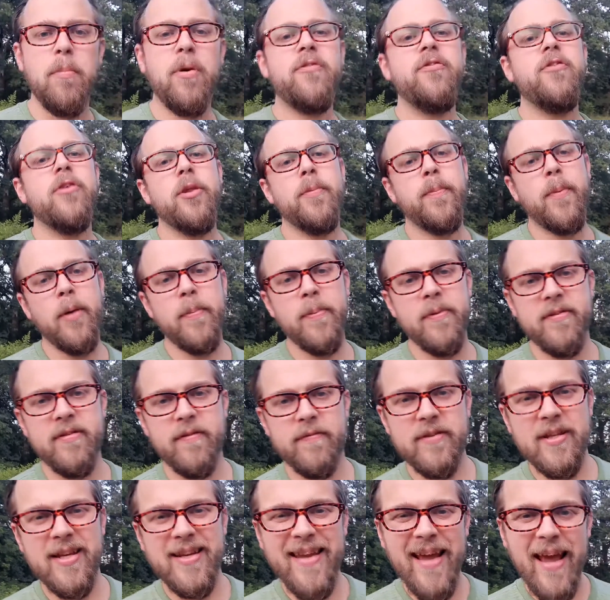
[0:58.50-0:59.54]
for the purpose
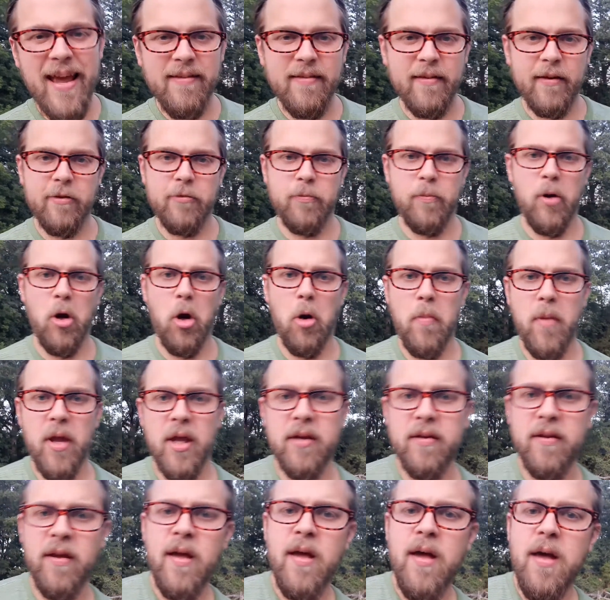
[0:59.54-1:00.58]
of today's
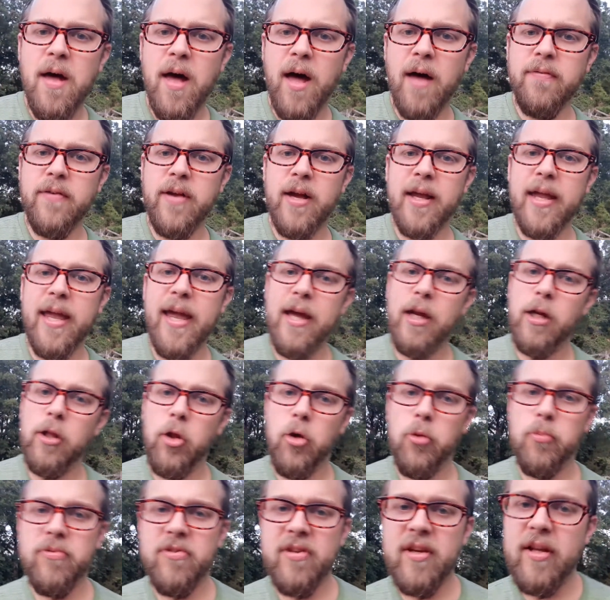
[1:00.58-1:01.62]
experiment, I've got
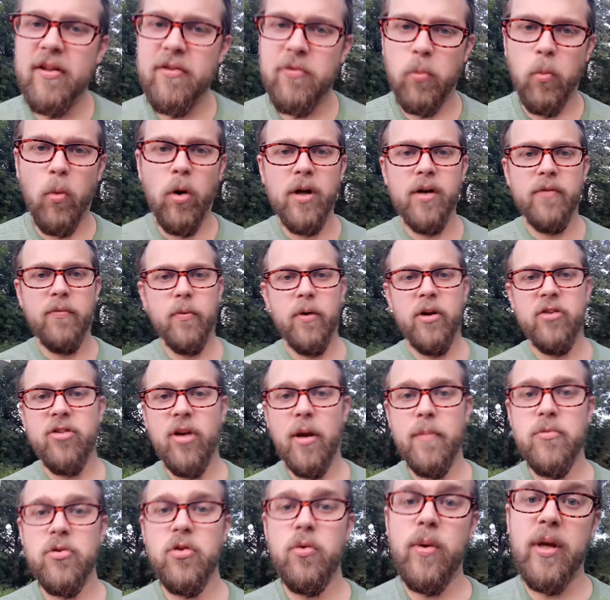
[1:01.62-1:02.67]
cantaloupe seeds, one of which
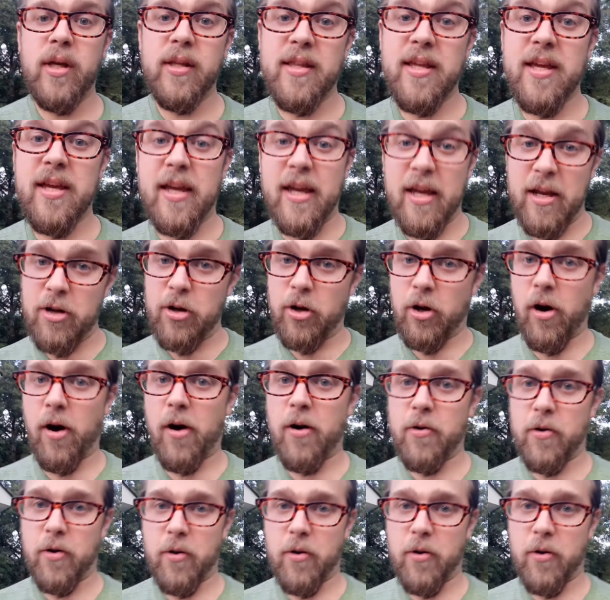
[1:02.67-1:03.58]
I'm doing the kindergartner